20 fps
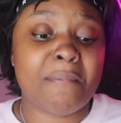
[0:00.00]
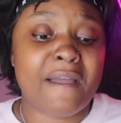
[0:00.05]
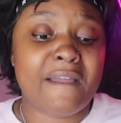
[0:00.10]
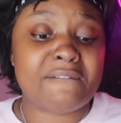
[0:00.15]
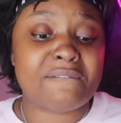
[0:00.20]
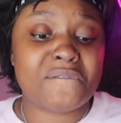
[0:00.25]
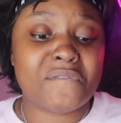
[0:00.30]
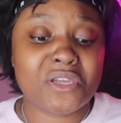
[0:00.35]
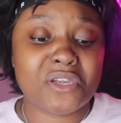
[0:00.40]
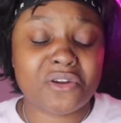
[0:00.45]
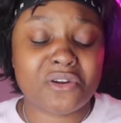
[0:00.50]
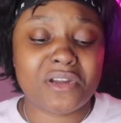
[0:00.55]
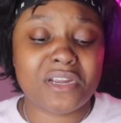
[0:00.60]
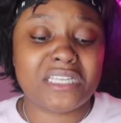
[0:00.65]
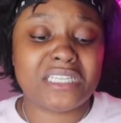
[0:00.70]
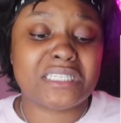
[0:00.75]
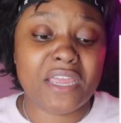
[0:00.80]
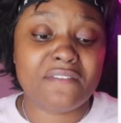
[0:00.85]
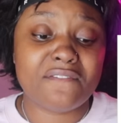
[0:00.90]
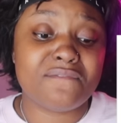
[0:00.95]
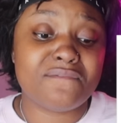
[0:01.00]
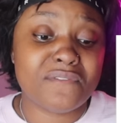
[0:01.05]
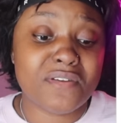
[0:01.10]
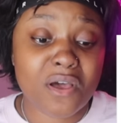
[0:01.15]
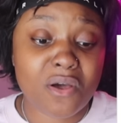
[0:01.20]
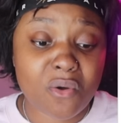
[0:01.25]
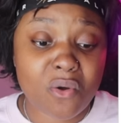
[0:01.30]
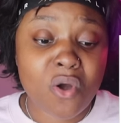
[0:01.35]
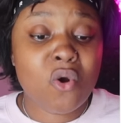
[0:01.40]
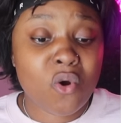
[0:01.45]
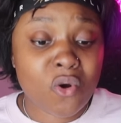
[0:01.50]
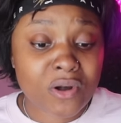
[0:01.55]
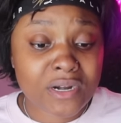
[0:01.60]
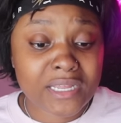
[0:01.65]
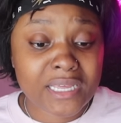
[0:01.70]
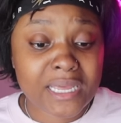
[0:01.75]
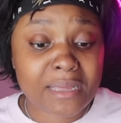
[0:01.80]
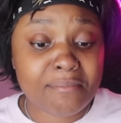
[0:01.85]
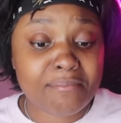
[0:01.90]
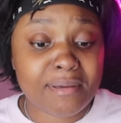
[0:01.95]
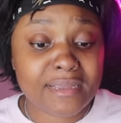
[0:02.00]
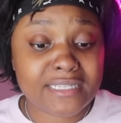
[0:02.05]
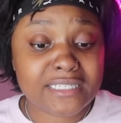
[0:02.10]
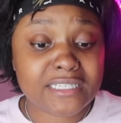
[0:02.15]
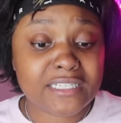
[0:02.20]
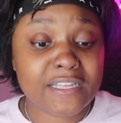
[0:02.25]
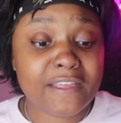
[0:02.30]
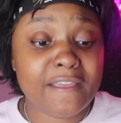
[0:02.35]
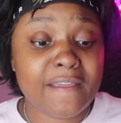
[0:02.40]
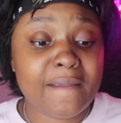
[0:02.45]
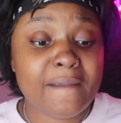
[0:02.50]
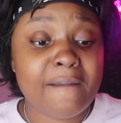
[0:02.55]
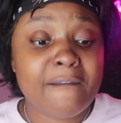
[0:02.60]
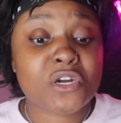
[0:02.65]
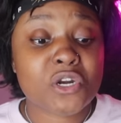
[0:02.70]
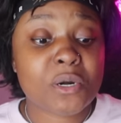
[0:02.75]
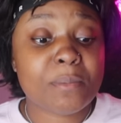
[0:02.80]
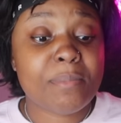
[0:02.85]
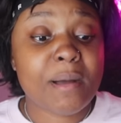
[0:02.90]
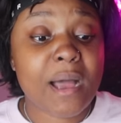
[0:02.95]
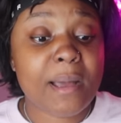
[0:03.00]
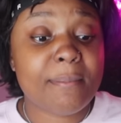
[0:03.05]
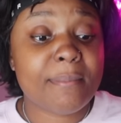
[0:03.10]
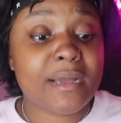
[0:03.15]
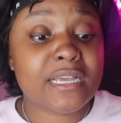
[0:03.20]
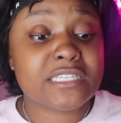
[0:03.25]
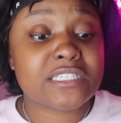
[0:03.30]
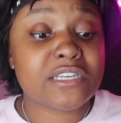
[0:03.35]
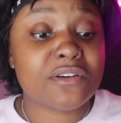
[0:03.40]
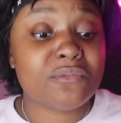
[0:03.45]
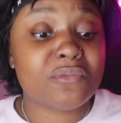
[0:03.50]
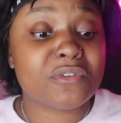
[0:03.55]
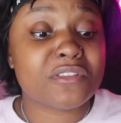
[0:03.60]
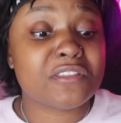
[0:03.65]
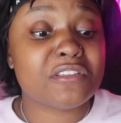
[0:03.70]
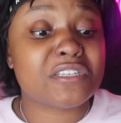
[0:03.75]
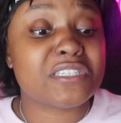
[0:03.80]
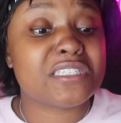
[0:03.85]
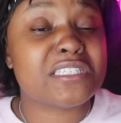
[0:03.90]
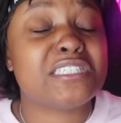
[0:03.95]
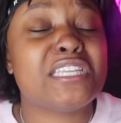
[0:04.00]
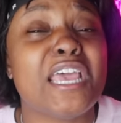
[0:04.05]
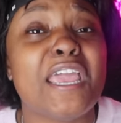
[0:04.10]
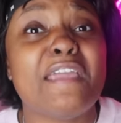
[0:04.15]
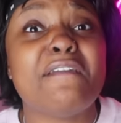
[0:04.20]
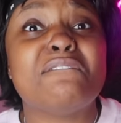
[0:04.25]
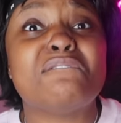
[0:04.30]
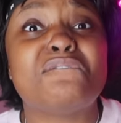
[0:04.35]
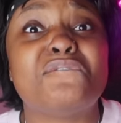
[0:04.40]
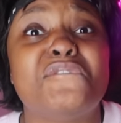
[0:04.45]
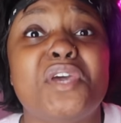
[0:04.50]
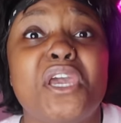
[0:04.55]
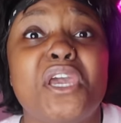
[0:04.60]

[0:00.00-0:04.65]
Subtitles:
my finger and felt corny and basically finger popped myself with the same